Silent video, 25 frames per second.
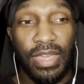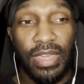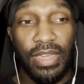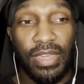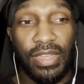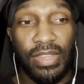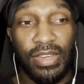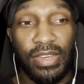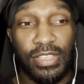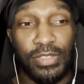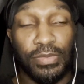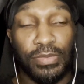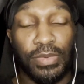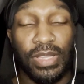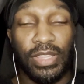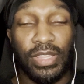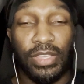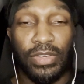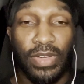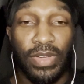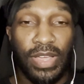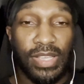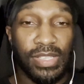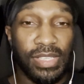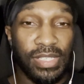And it's one of
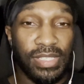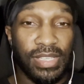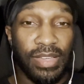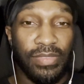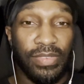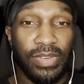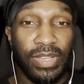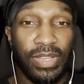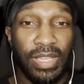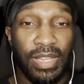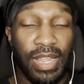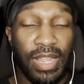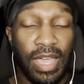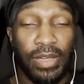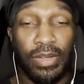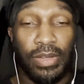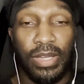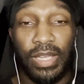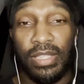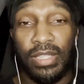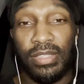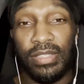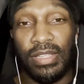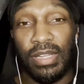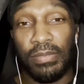the greatest things I did. I
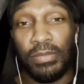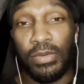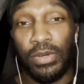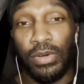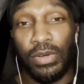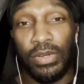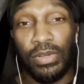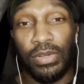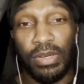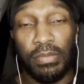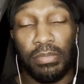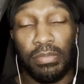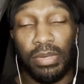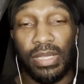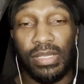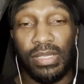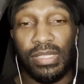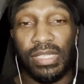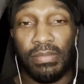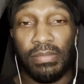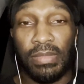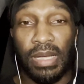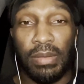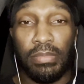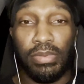ended up going on to play
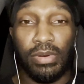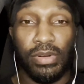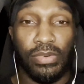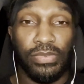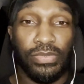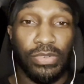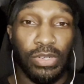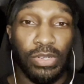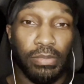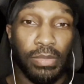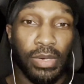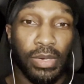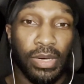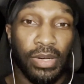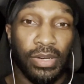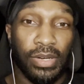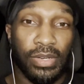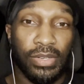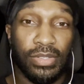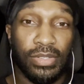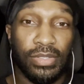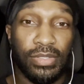semi-pro football.